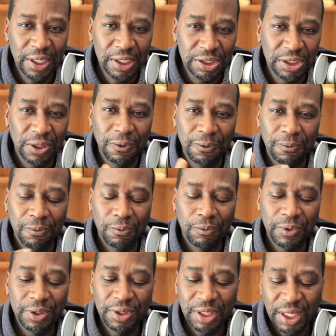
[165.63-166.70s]
So
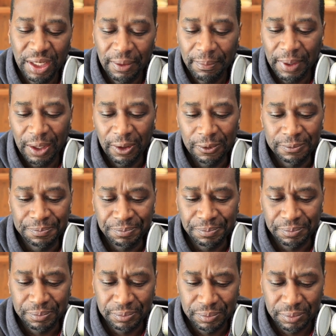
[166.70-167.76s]
when you think about
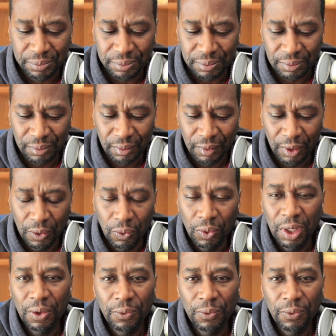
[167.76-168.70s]
what